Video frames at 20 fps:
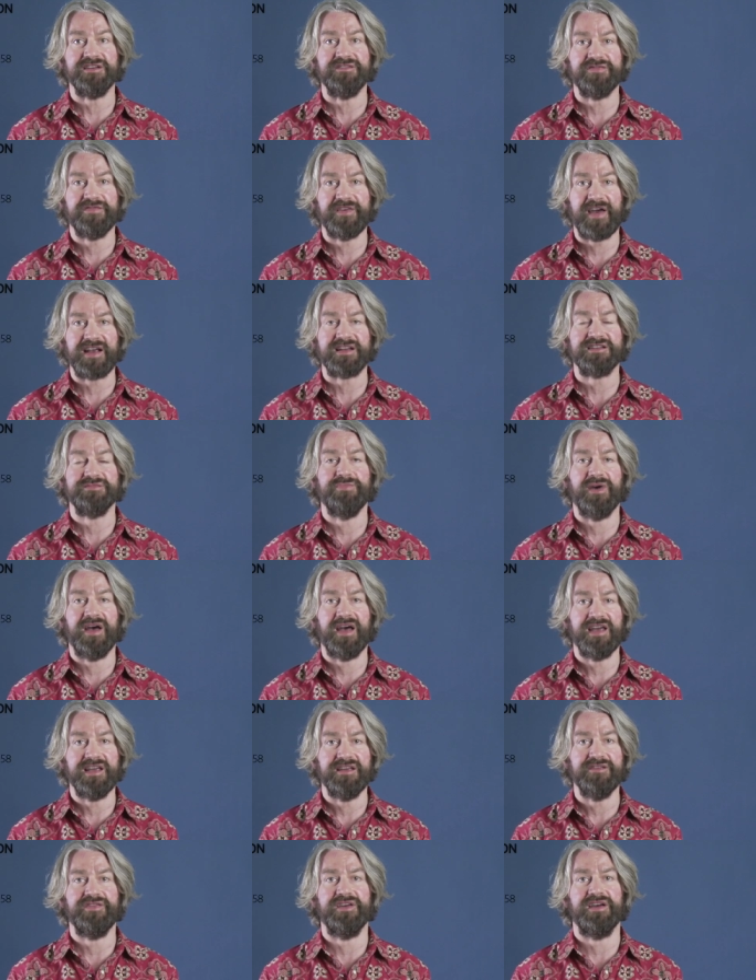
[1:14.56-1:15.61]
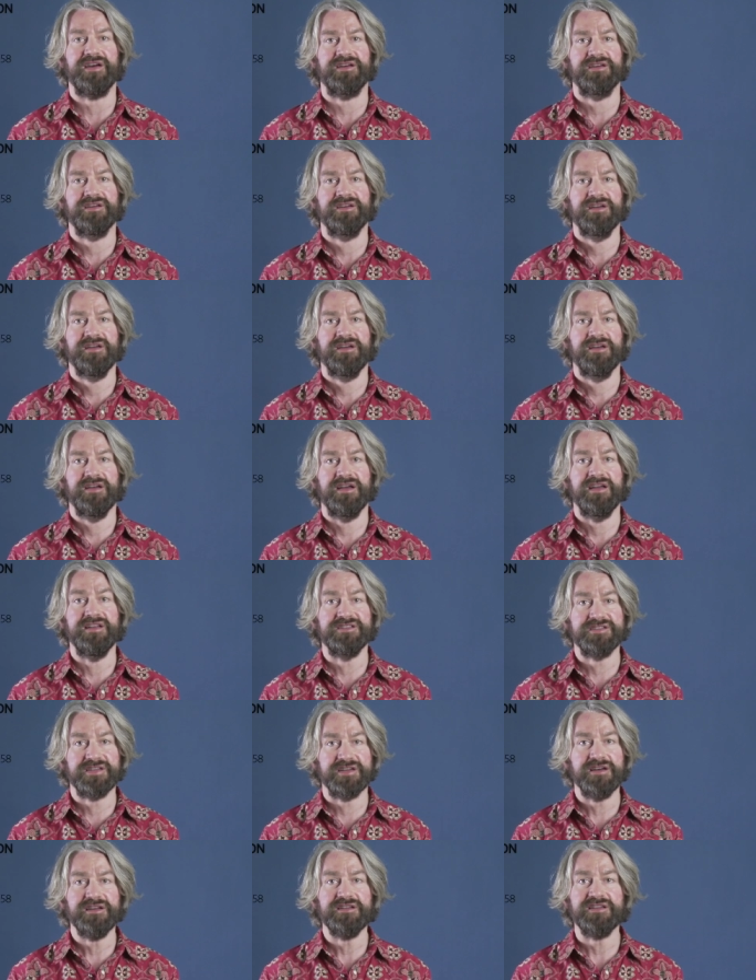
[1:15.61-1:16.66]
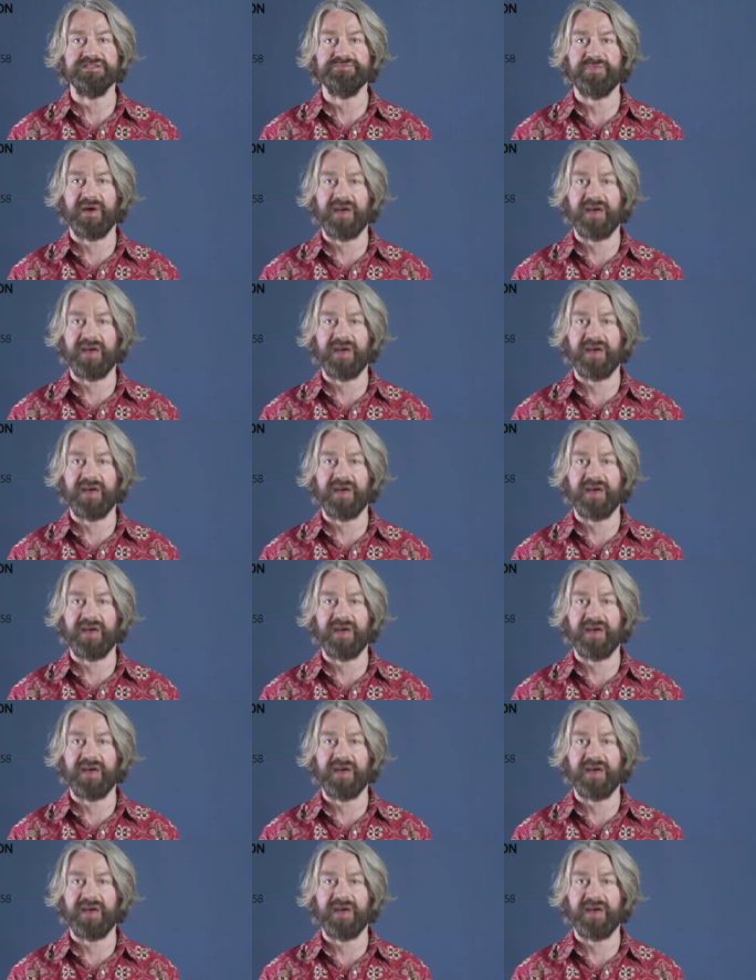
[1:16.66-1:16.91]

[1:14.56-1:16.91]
affect behaviour. In turn, this